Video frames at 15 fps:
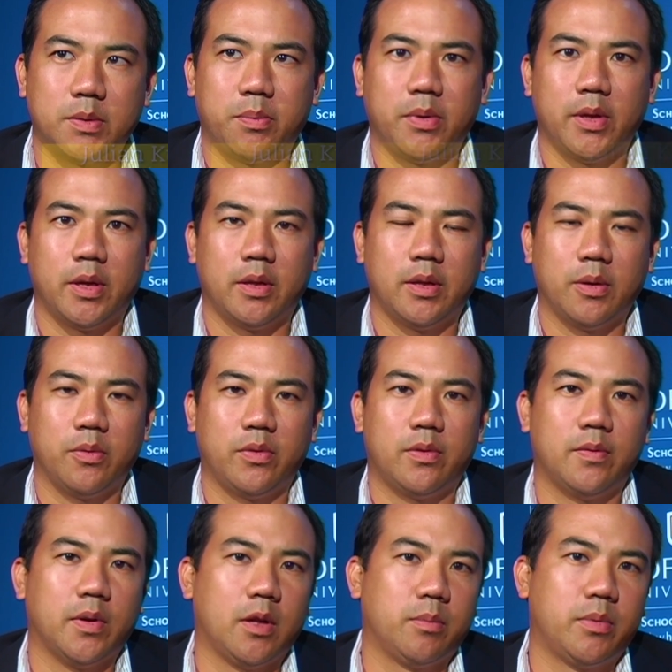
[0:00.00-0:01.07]
It's a plan that
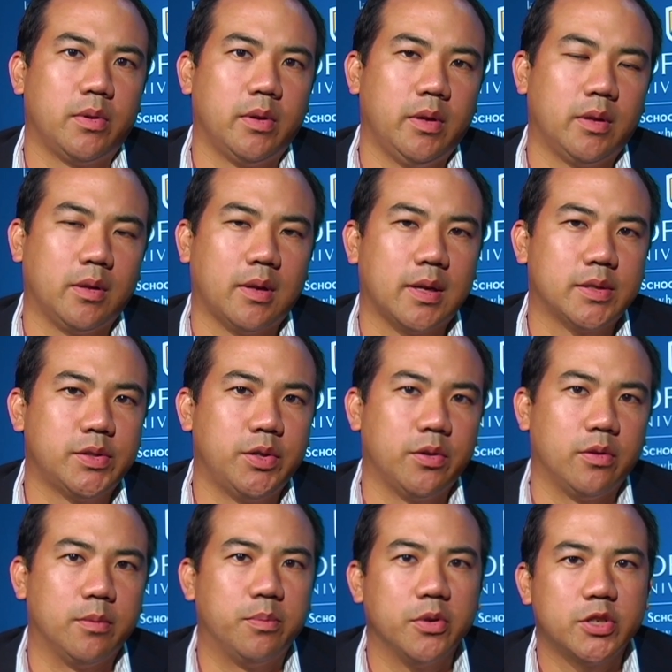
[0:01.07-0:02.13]
was developed in the last
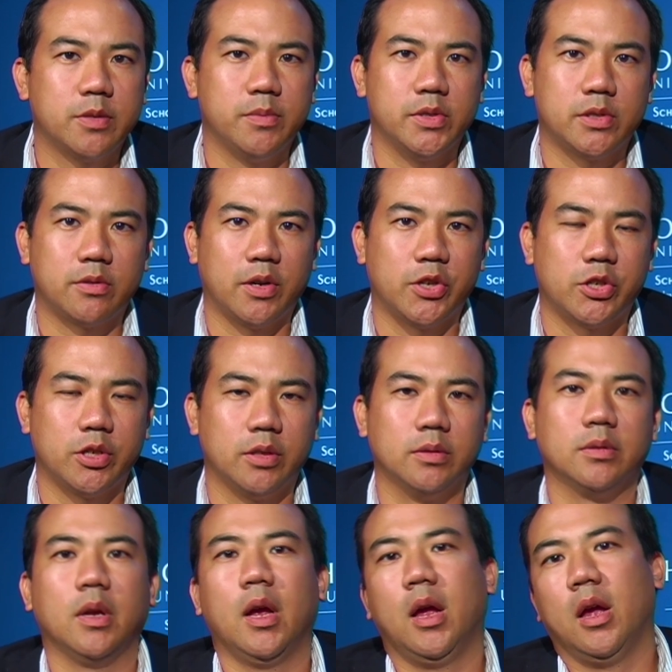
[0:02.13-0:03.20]
year of the Bush
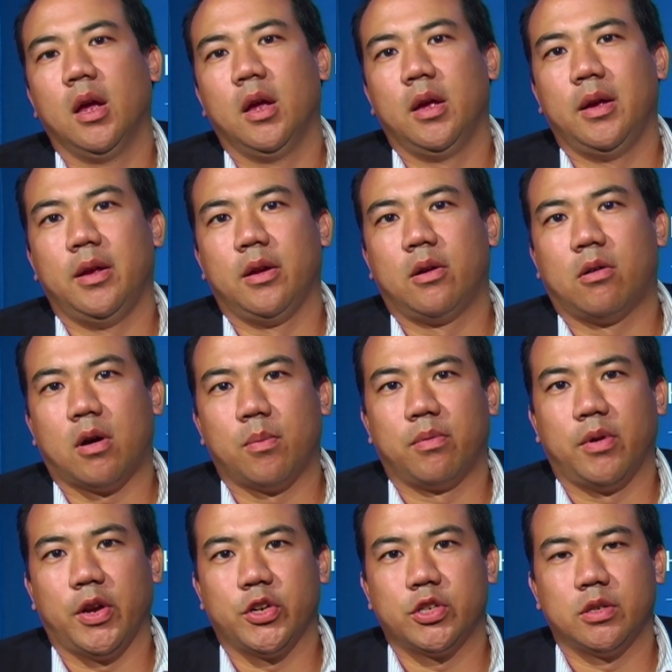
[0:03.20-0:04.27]
administration in
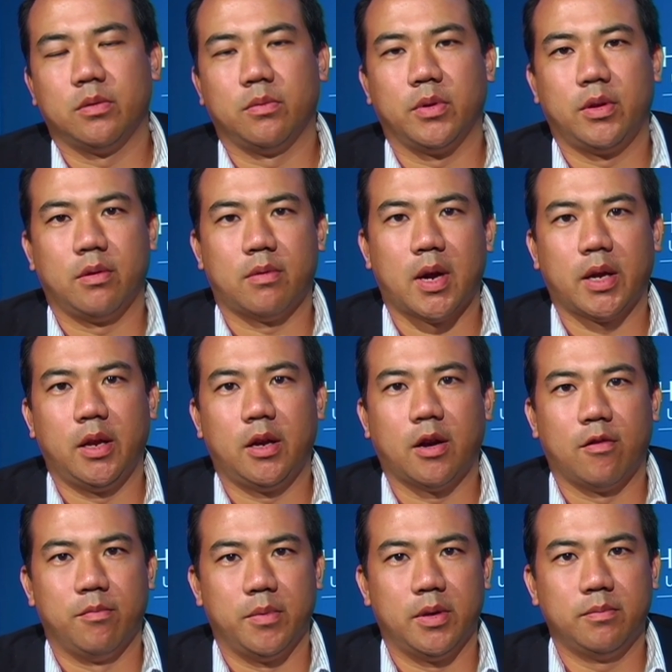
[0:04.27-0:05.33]
cooperation with the Iraqi
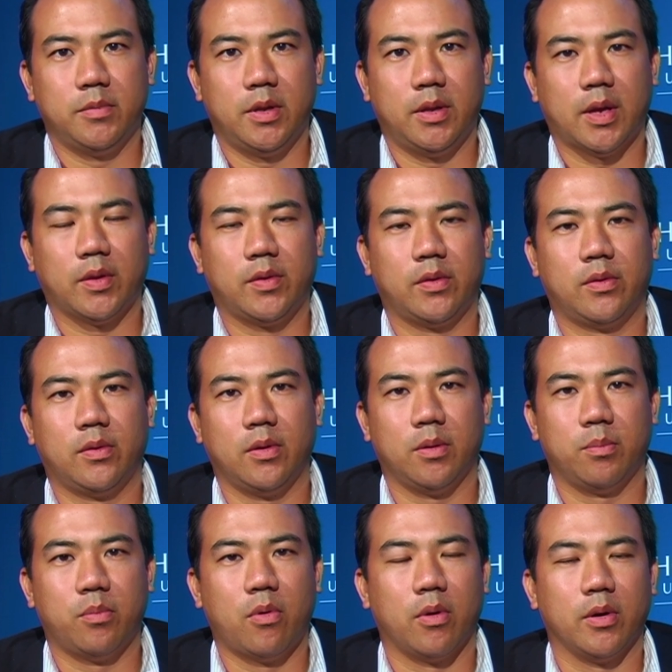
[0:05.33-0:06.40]
government, and that's
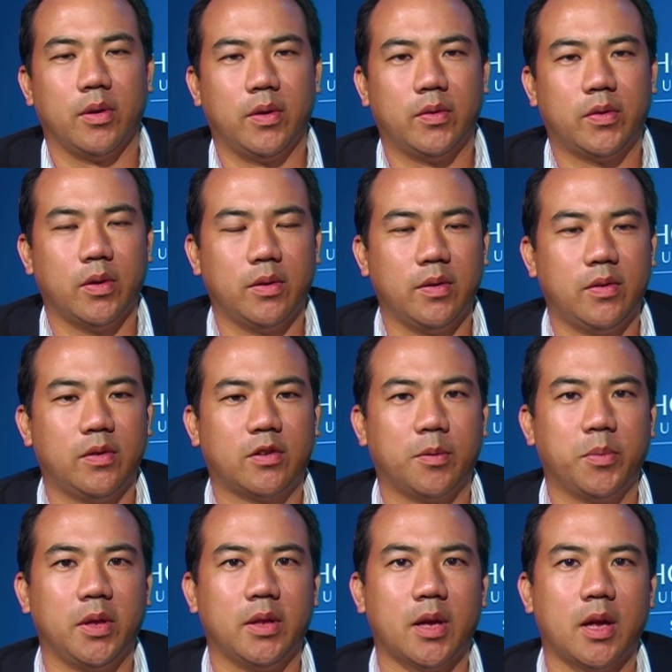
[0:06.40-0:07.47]
important. And so this is
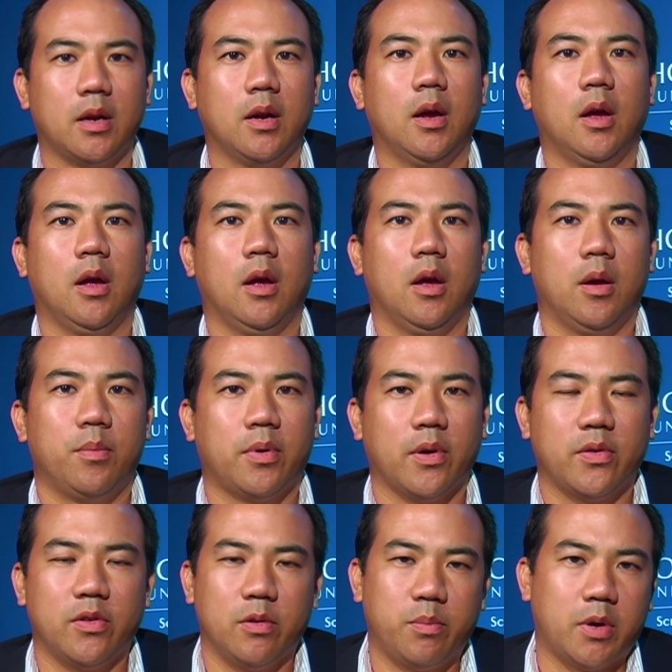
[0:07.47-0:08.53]
something that
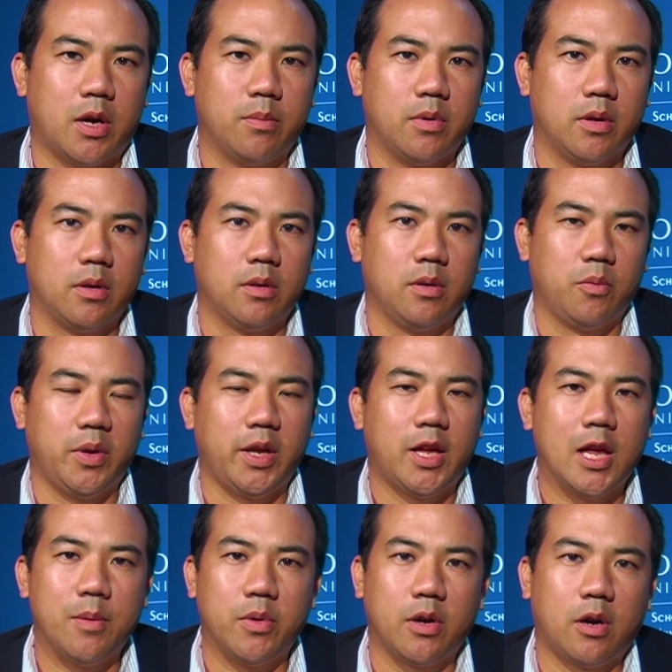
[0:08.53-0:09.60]
President Obama, when he
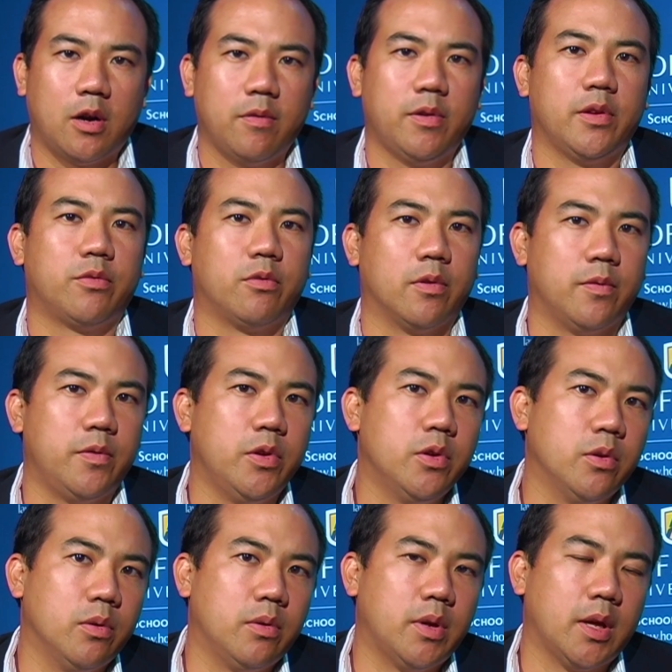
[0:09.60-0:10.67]
came into office,
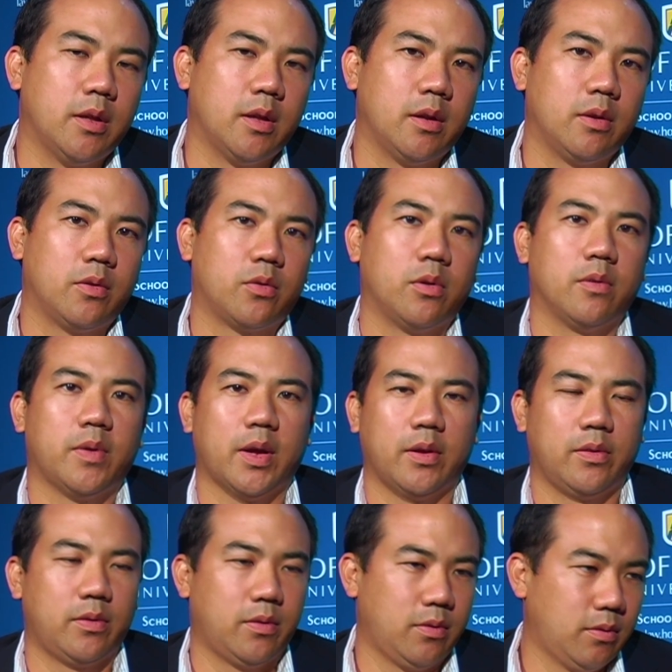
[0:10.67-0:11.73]
reviewed and then sort of
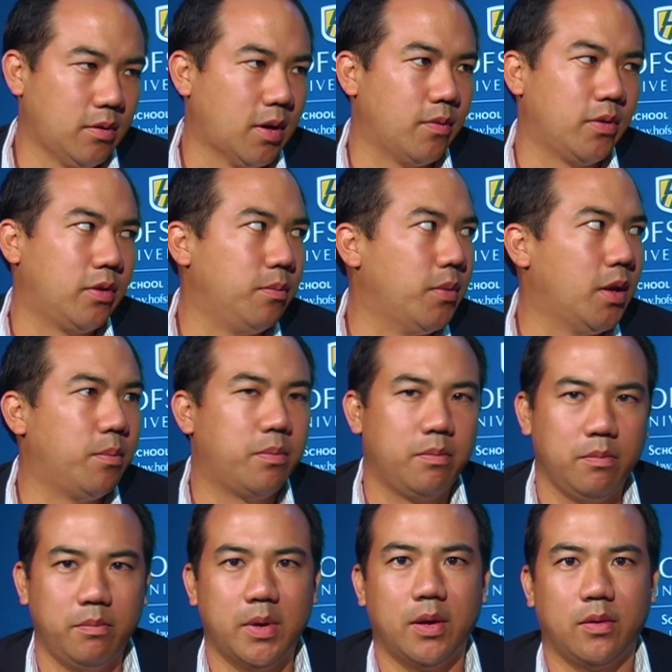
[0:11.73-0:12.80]
has obviously
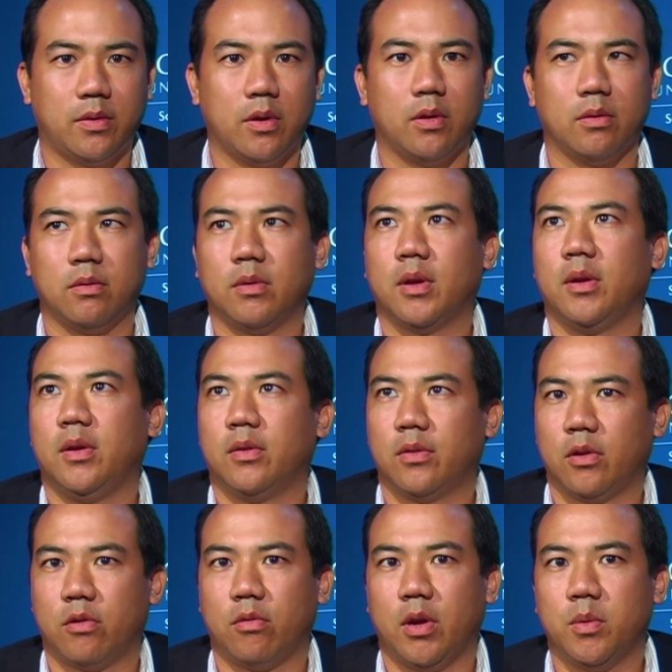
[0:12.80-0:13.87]
made his own.
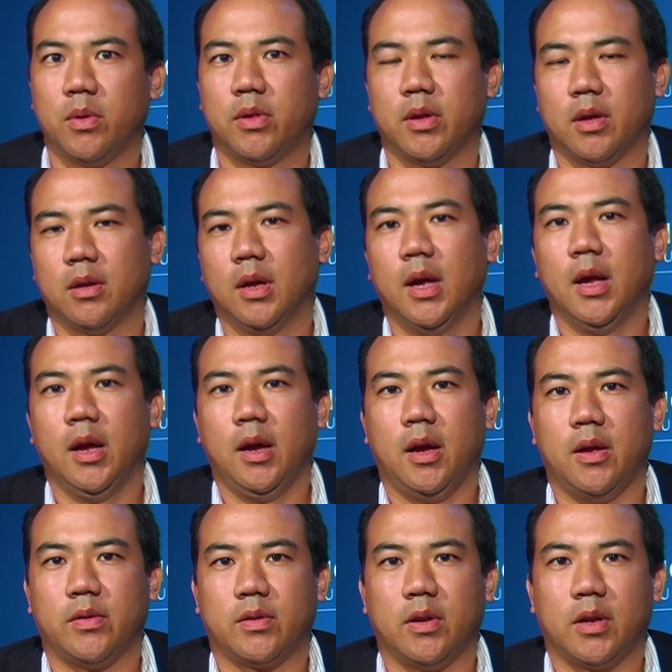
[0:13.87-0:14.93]
He's agreed with it
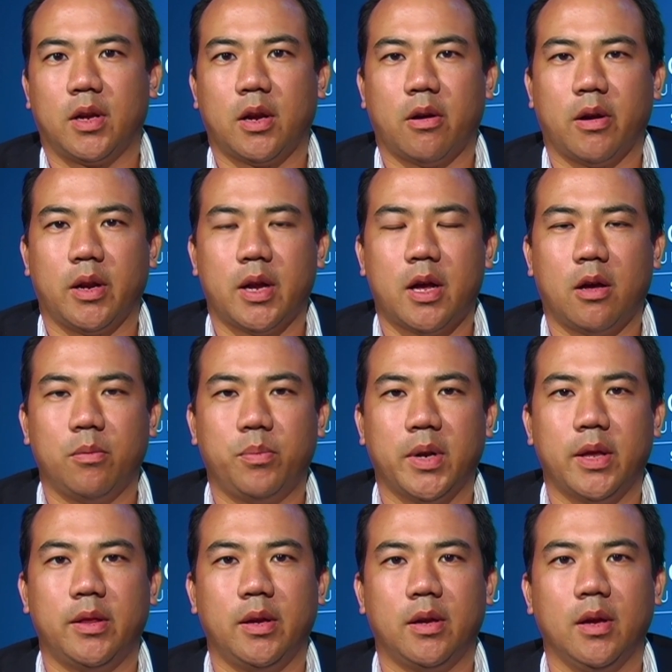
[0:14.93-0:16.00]
and is going to carry it out.
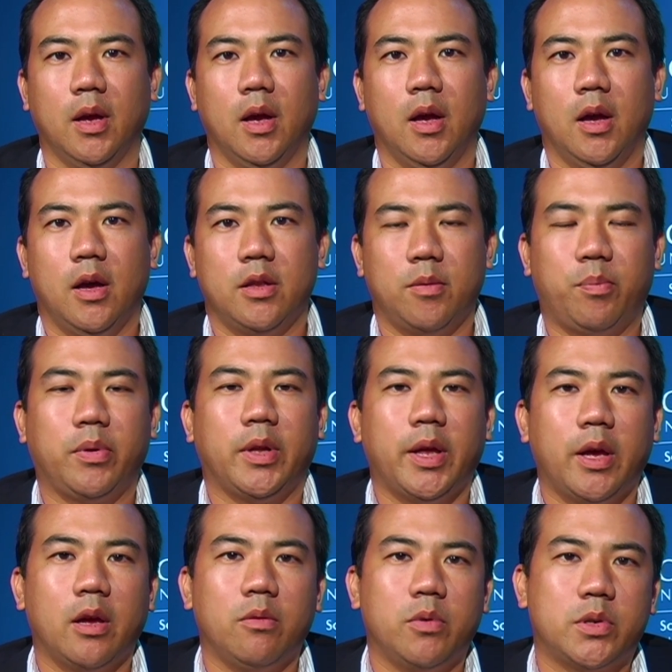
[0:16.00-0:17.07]
But I think the
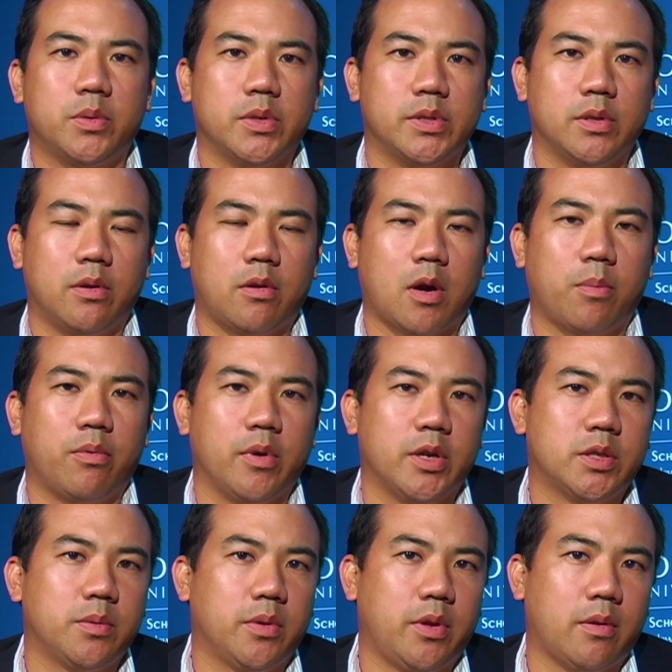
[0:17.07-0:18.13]
plan, which was in
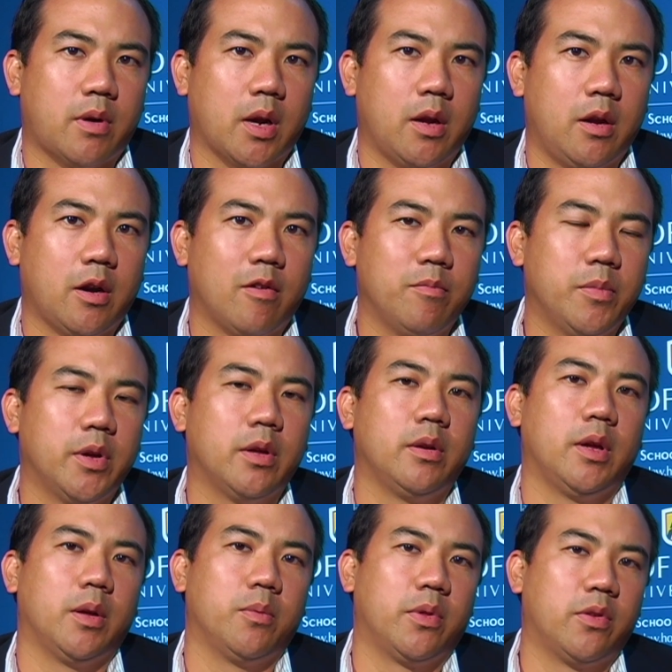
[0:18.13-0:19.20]
cooperation with the Iraqi
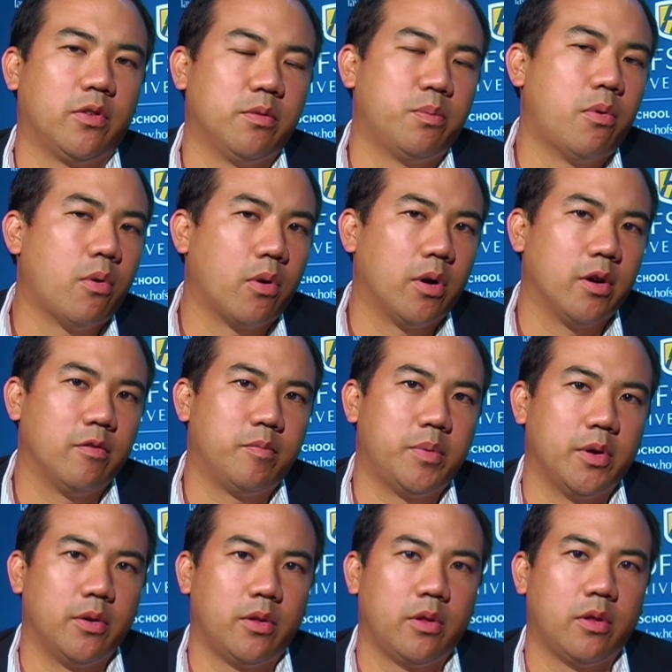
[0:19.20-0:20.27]
government and with the support
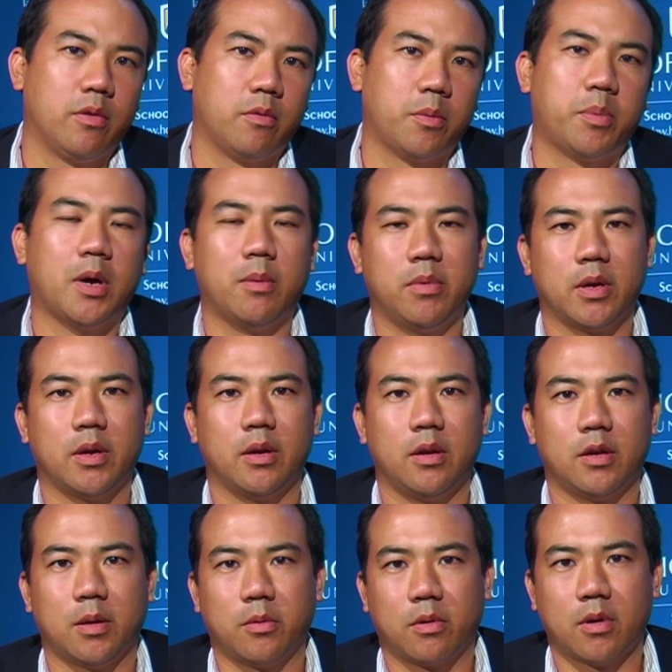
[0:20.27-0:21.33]
of both the
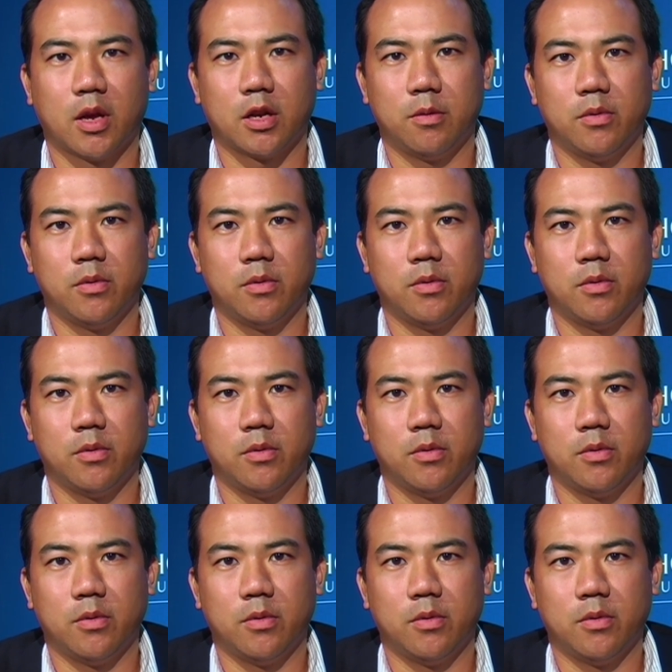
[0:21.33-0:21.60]
Republican and Democratic